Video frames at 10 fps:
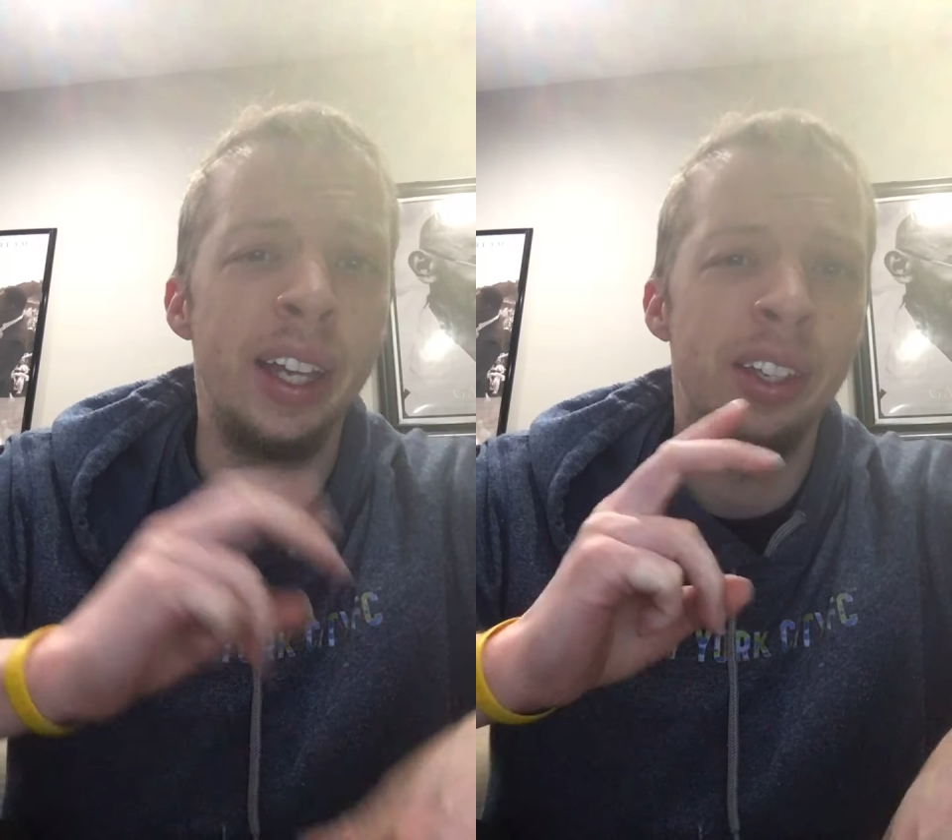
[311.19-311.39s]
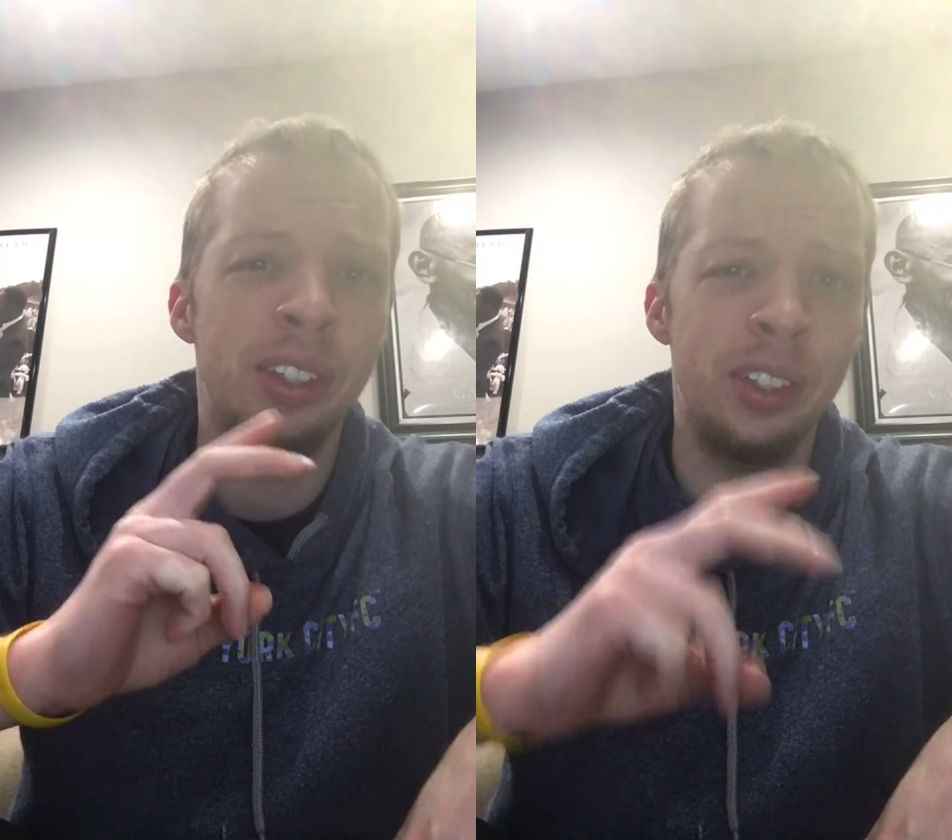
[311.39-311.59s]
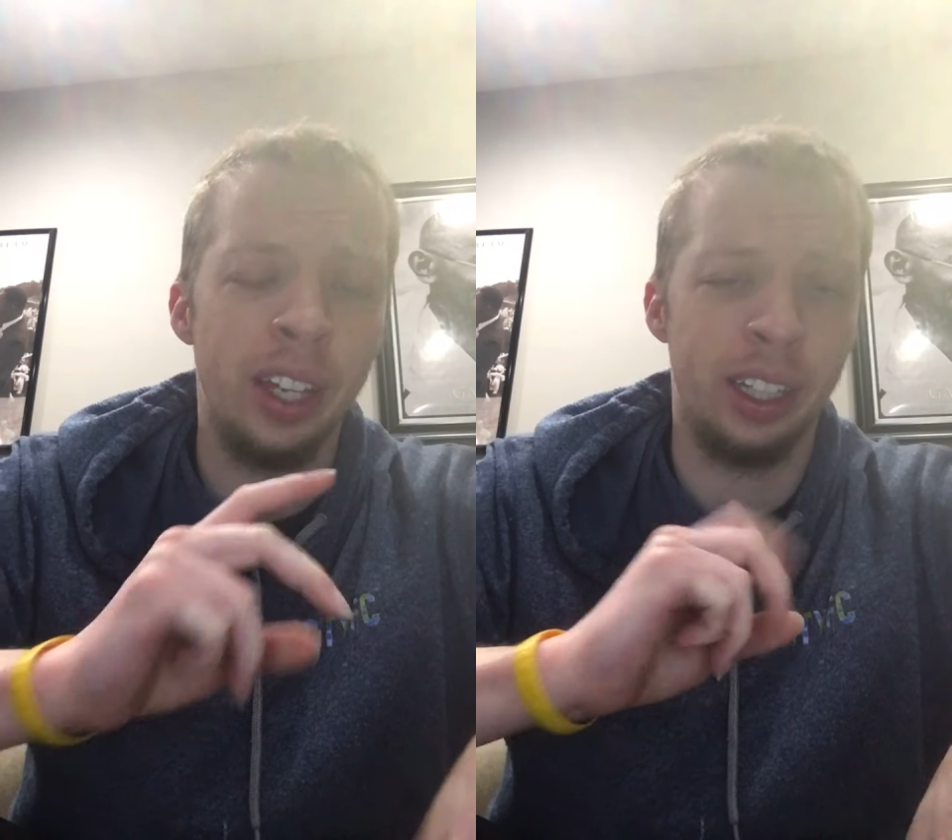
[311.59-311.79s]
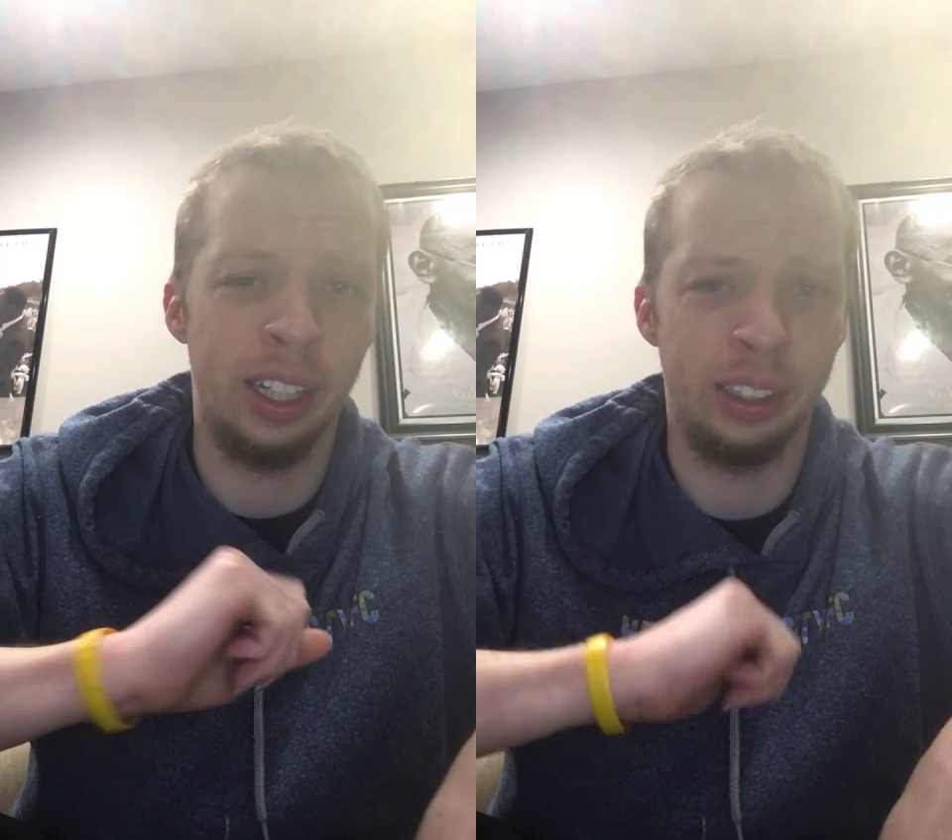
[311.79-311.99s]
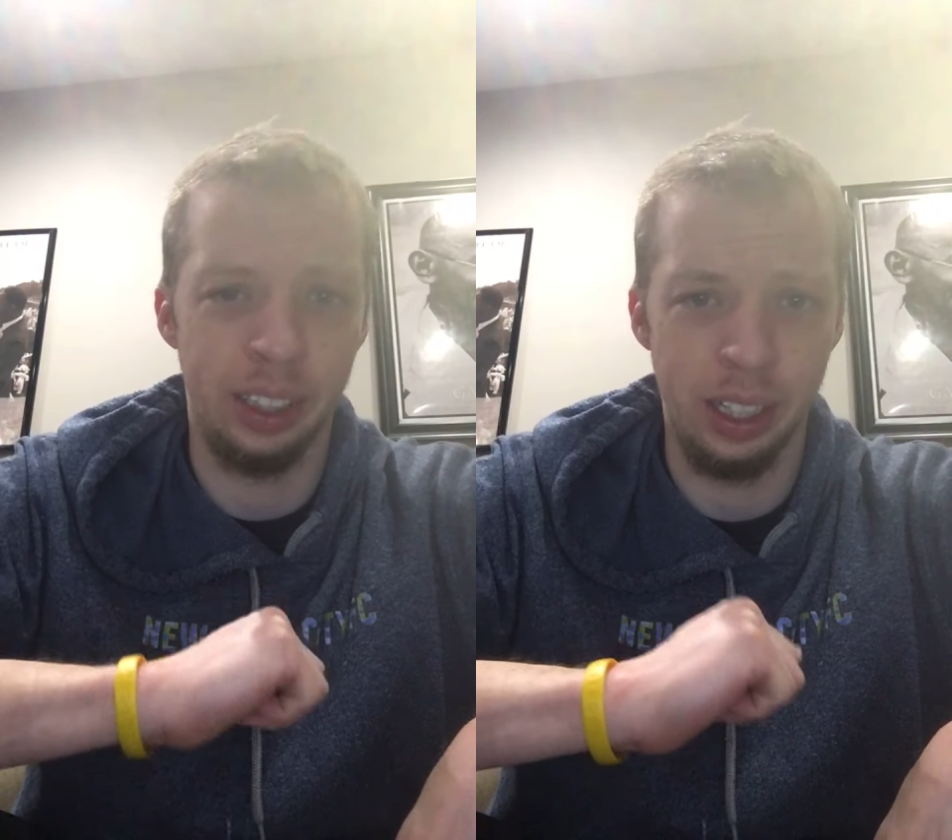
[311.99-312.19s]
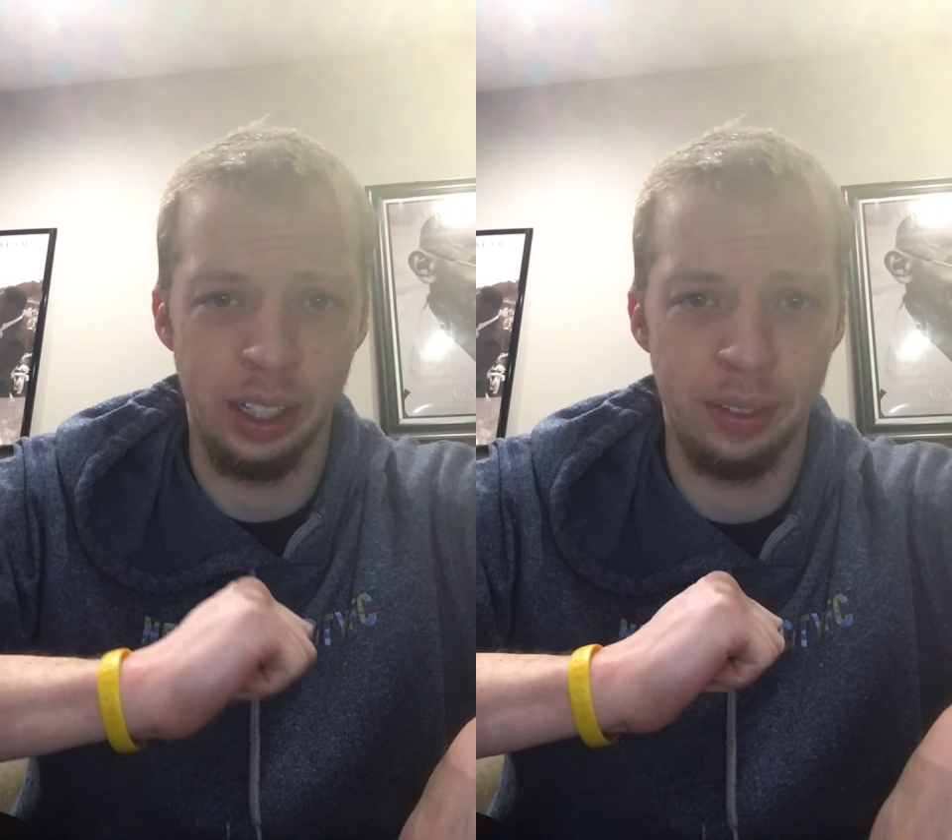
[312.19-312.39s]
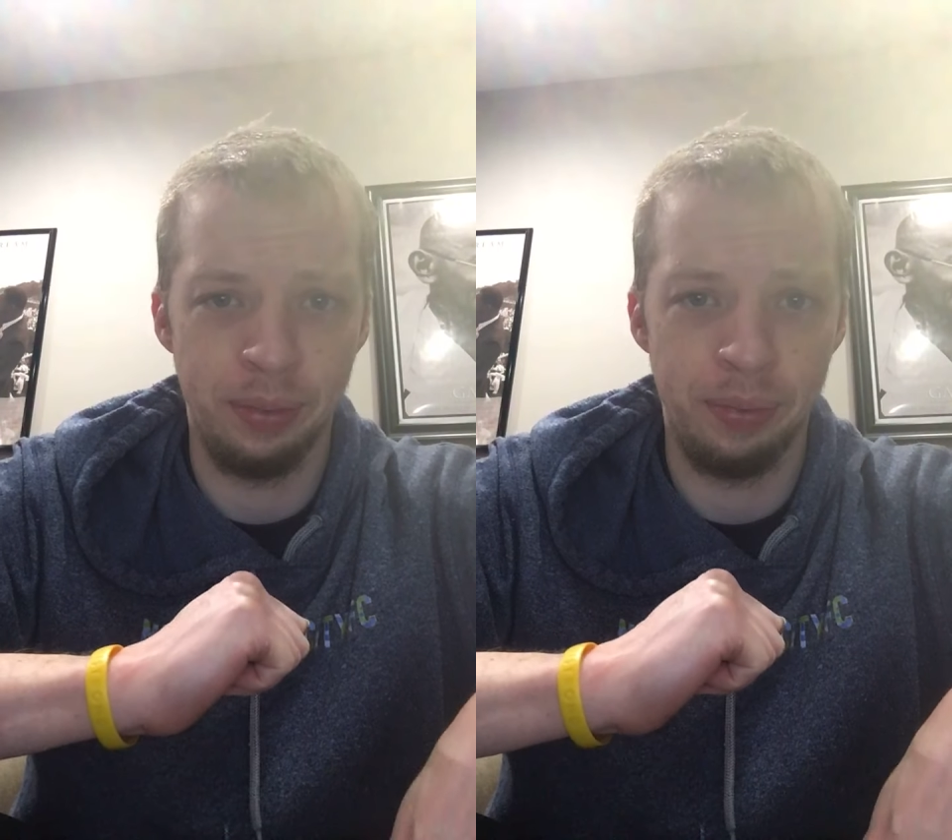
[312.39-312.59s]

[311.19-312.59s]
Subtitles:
Secondly,